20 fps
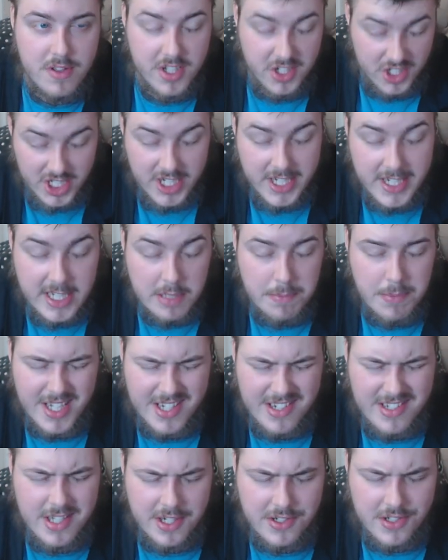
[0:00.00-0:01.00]
that she is
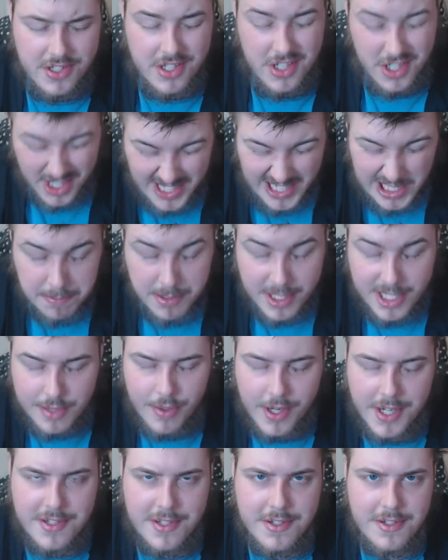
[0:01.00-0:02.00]
being sexist, that she is being
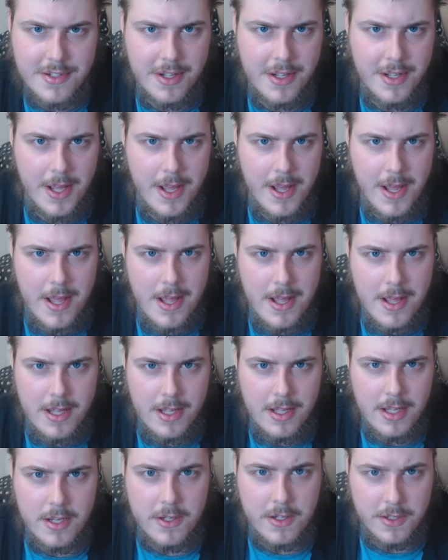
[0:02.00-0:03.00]
racist,
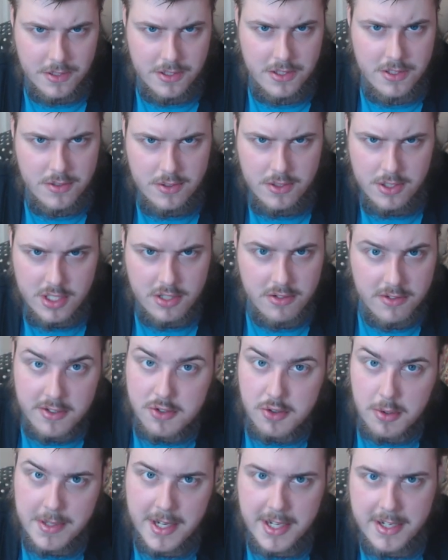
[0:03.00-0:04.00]
because she is
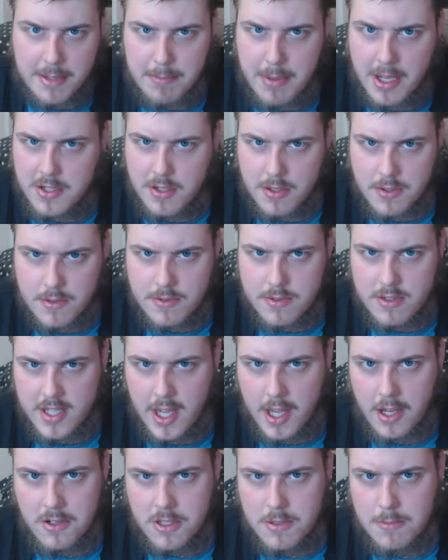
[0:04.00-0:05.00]
discriminating based on
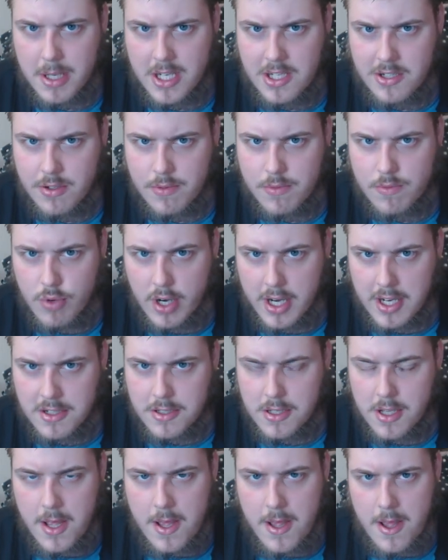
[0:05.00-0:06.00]
sex and based on
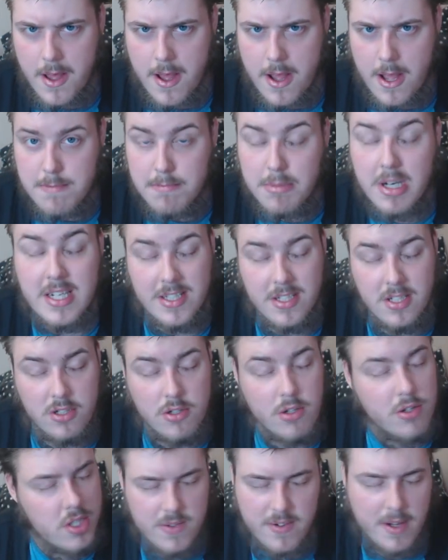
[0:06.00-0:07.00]
race. But
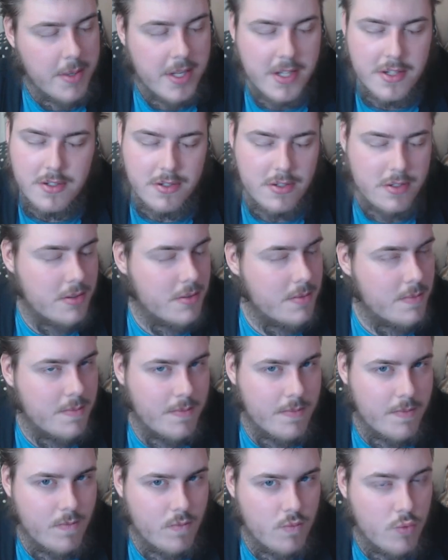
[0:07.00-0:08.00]
not to feminists.
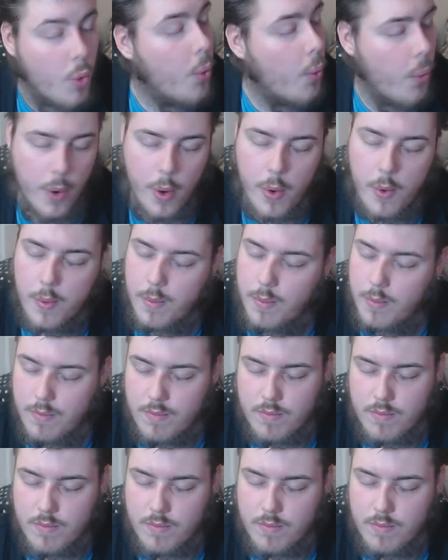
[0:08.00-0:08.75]
No.